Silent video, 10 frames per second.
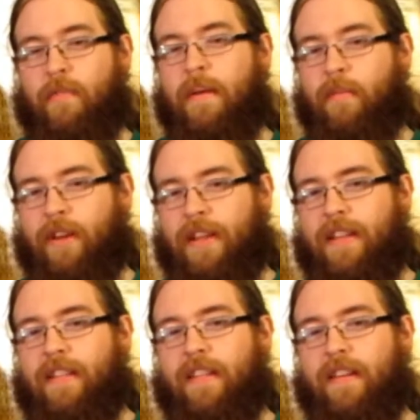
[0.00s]
he would have
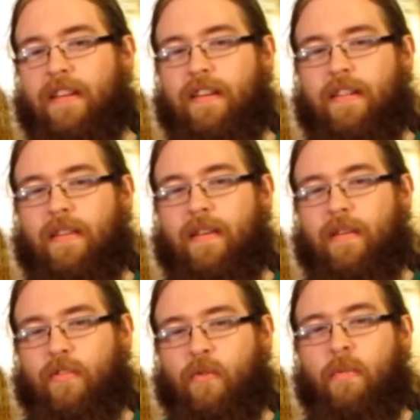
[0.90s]
remembered it, and then
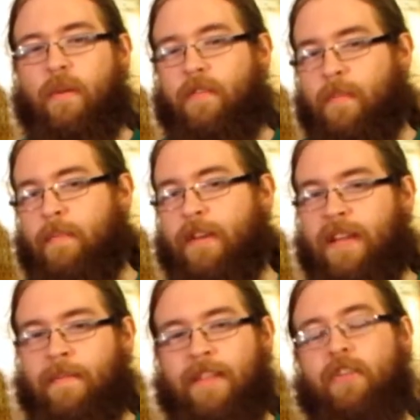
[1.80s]
the sword would have
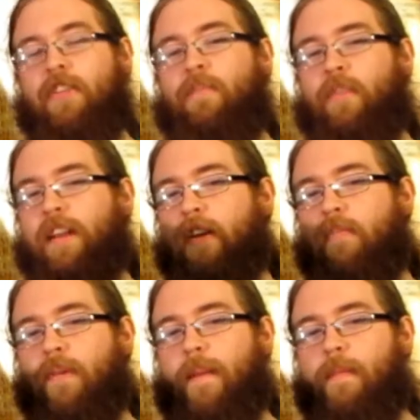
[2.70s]
remembered him, and then he could have pulled it